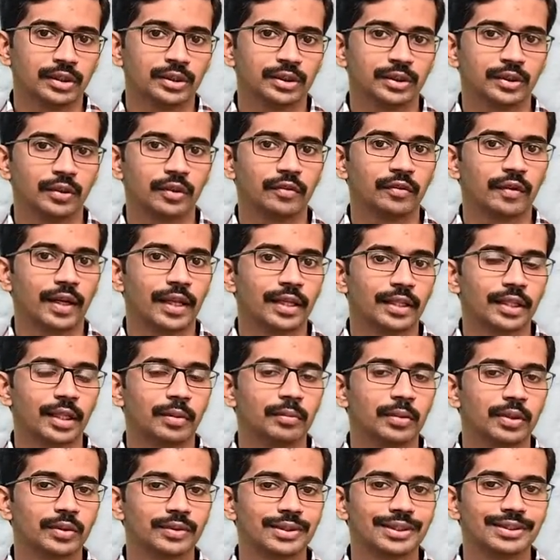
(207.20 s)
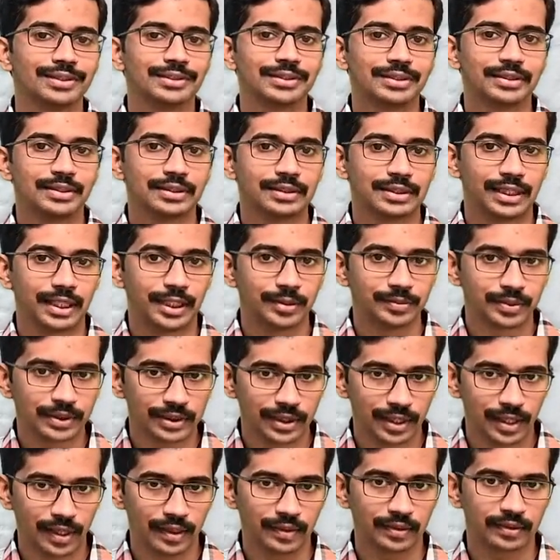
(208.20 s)
So, welcome to the James
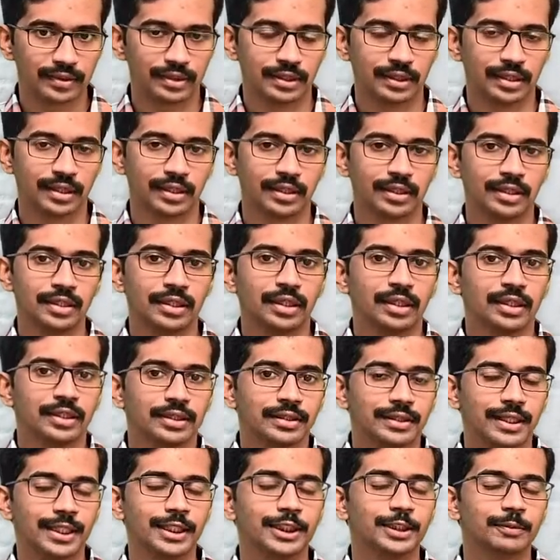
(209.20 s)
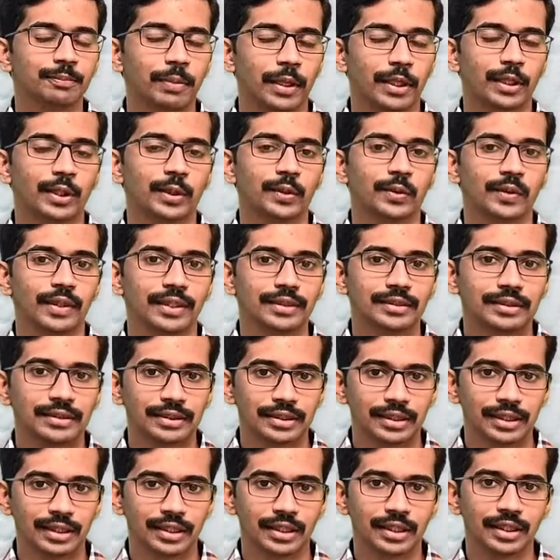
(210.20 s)
Lange theory, this particular
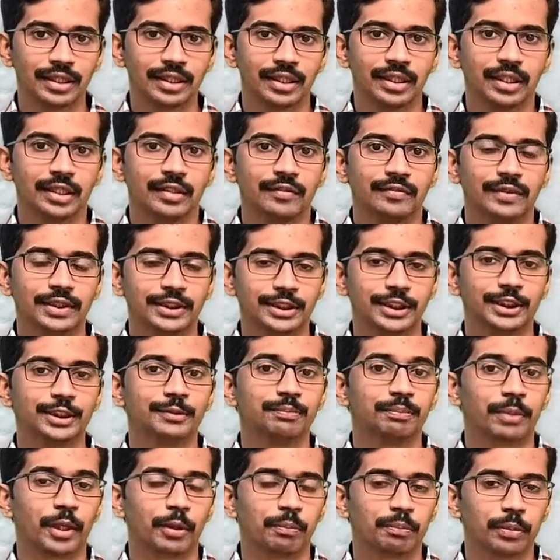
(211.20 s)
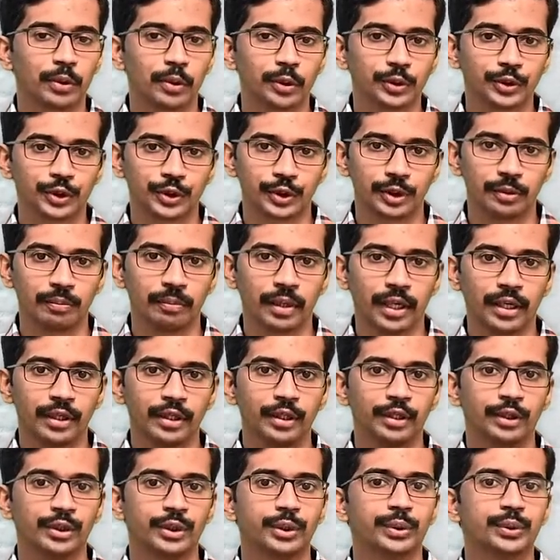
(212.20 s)
theory which is proposed by
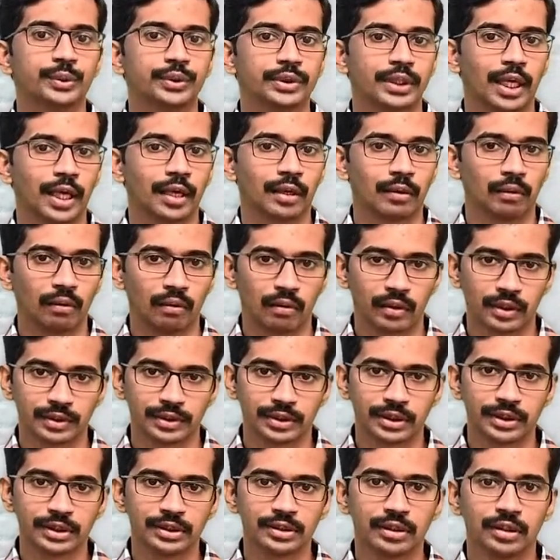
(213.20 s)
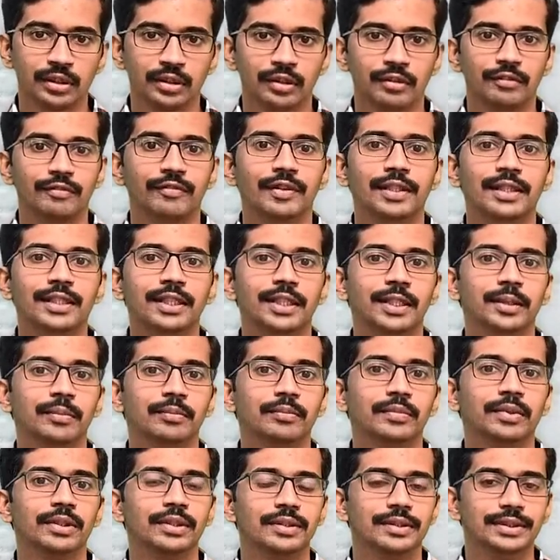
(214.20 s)
two psychologists William
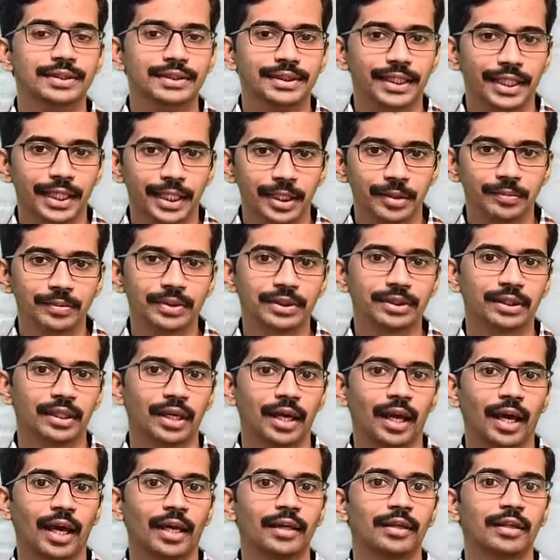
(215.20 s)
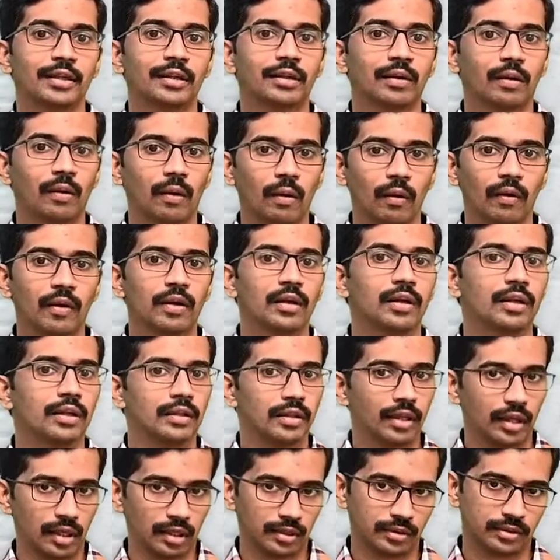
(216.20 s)
James and Carl
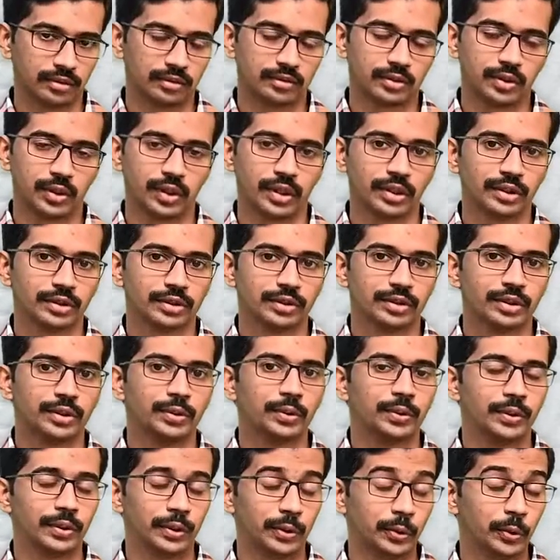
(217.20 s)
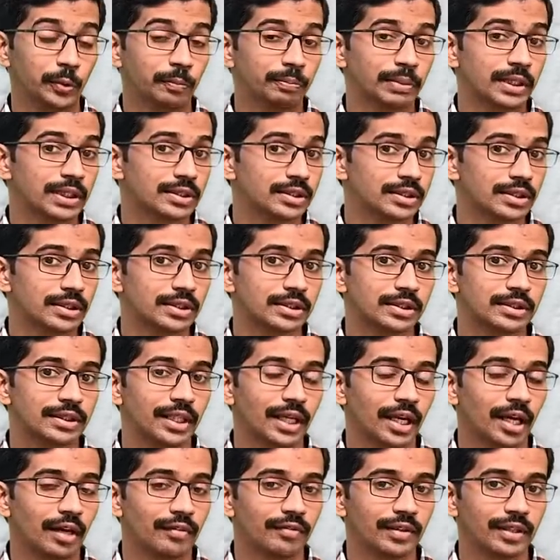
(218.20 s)
Lange. Okay, the two persons
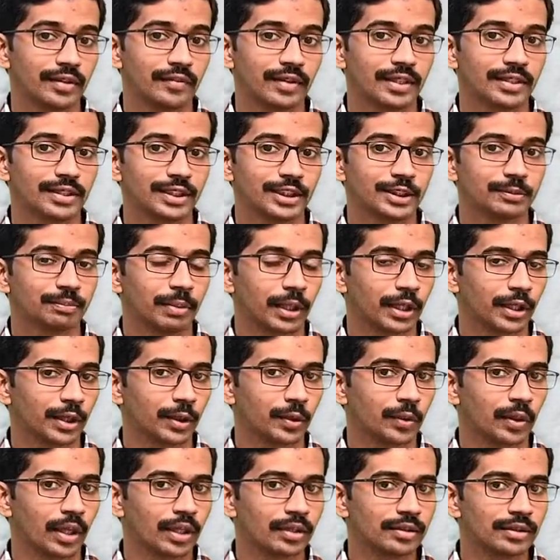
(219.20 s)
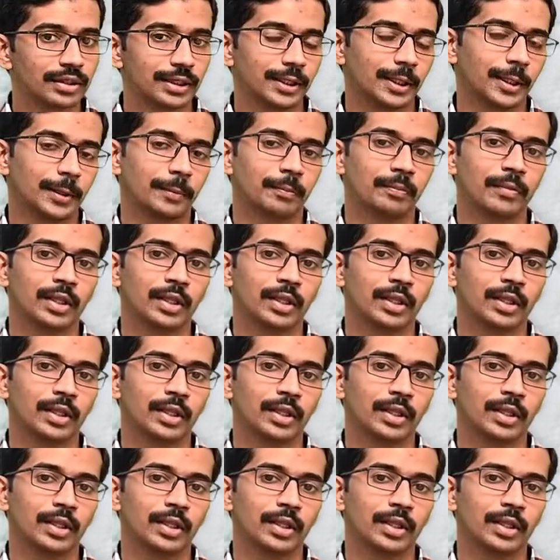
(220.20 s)
they have given this particular theory.